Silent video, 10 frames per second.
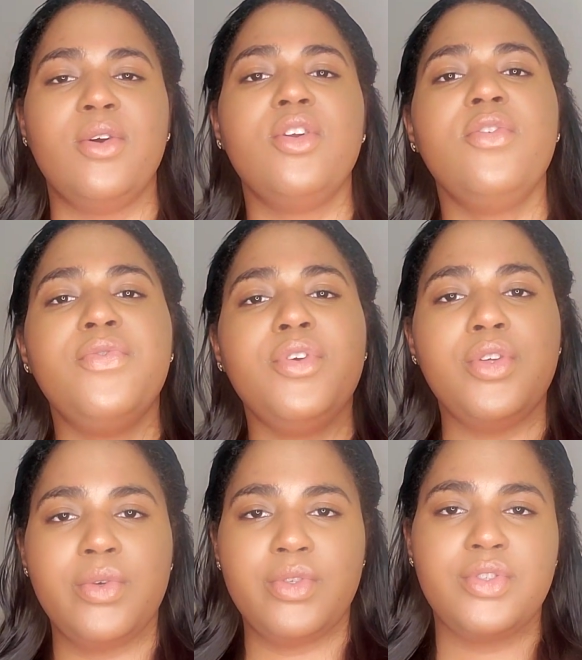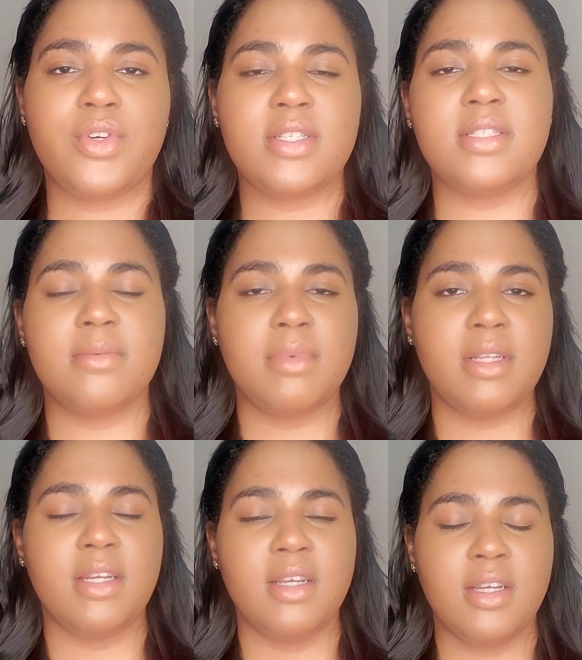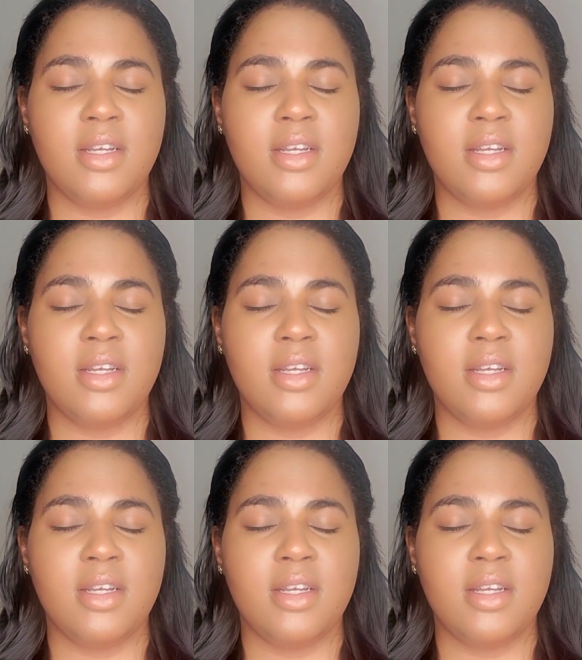order for you to trust somebody,